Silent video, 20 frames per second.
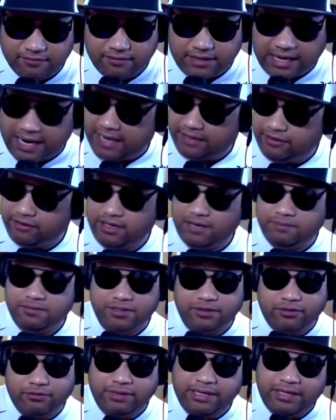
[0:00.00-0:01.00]
either up
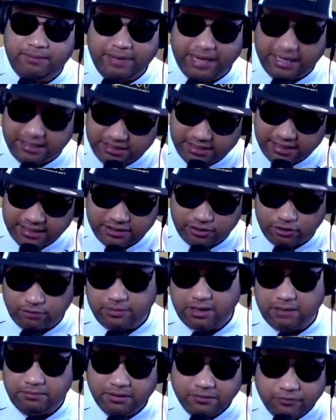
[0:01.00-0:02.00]
to 3 paychecks or
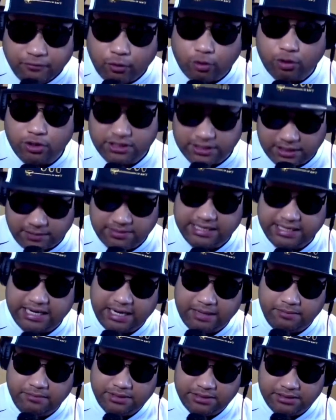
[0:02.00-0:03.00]
maybe 4
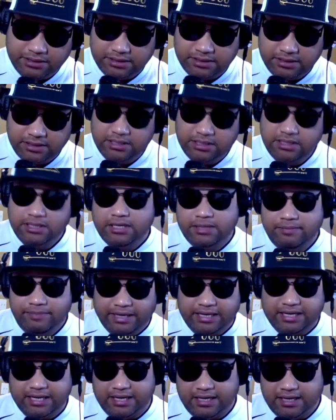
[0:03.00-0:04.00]
sometimes.
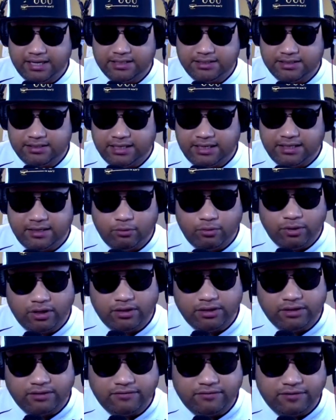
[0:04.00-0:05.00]
Because in the
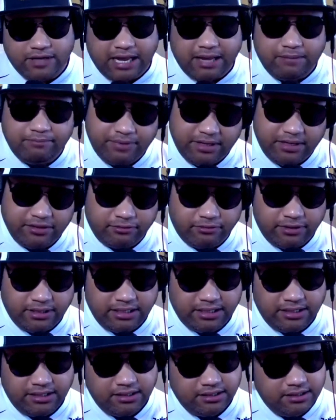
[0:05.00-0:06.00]
world of
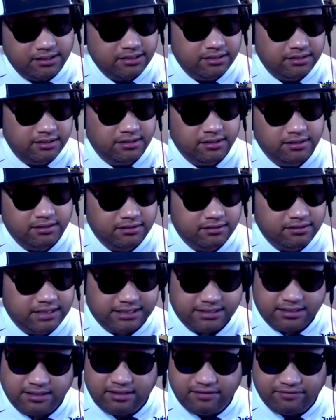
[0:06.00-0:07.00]
MP3,
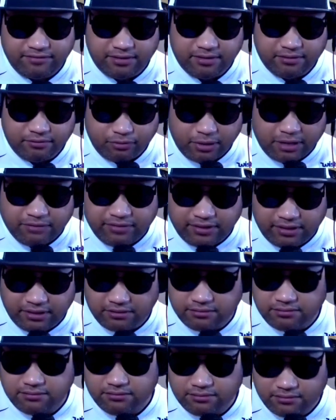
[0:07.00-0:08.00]
that's a different
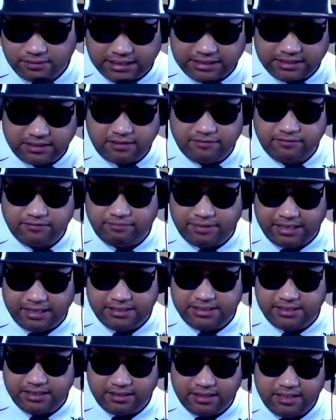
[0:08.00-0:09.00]
revenue. That's a different
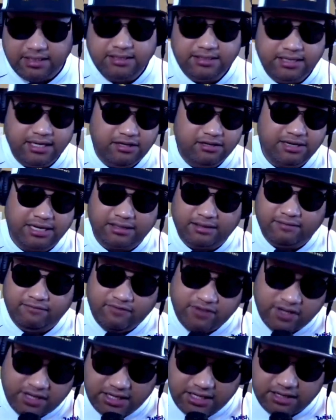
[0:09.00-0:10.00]
paycheck. Then you got the
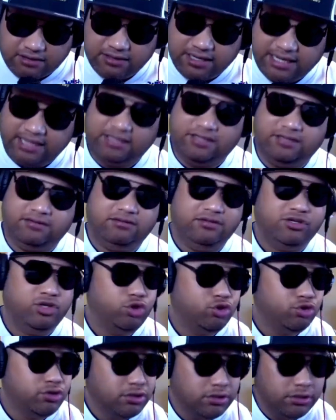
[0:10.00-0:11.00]
video like
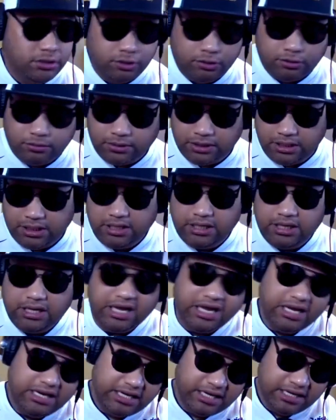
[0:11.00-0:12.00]
YouTube,
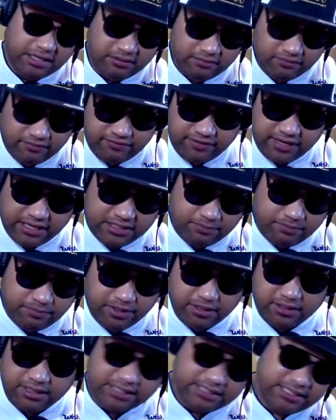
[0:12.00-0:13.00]
and then
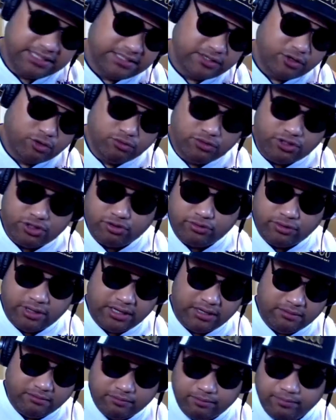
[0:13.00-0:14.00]
Facebook. It's its own
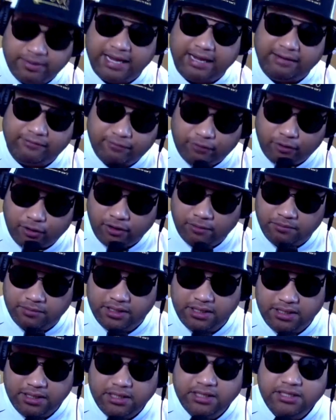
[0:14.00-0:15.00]
stream platform.
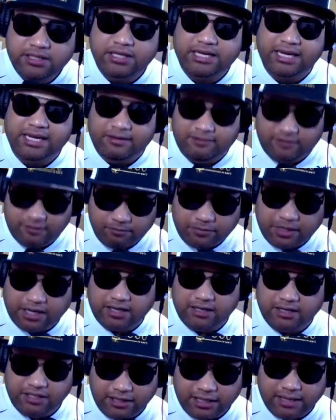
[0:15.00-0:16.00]
You
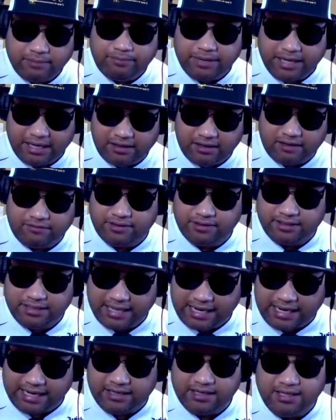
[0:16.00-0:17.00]
get paid off of
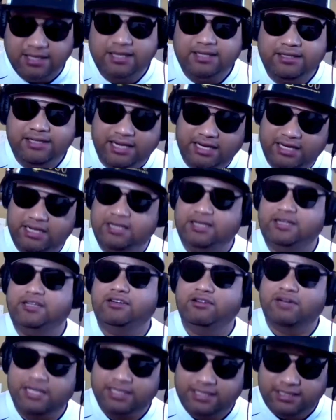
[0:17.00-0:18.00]
that. Then
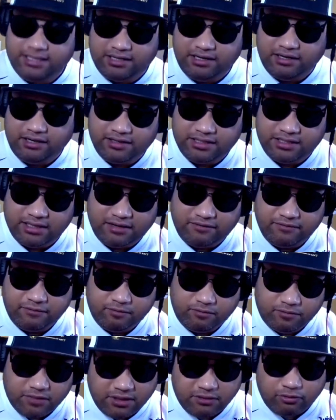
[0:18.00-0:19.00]
you consider yourself,
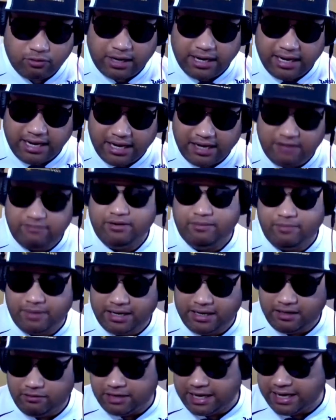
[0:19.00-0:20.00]
why
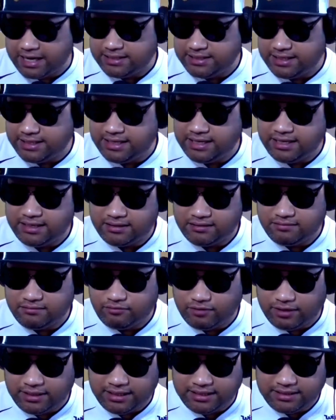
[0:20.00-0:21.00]
everybody, as
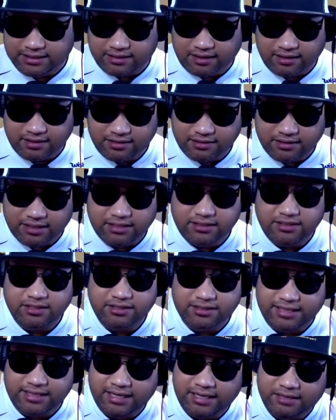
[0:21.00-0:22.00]
when they start to
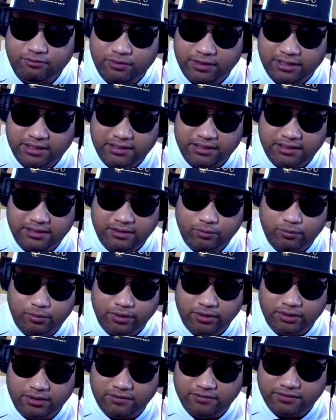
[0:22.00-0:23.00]
understand when in the
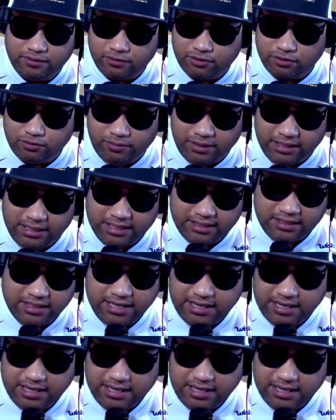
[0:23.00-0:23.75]
world of social media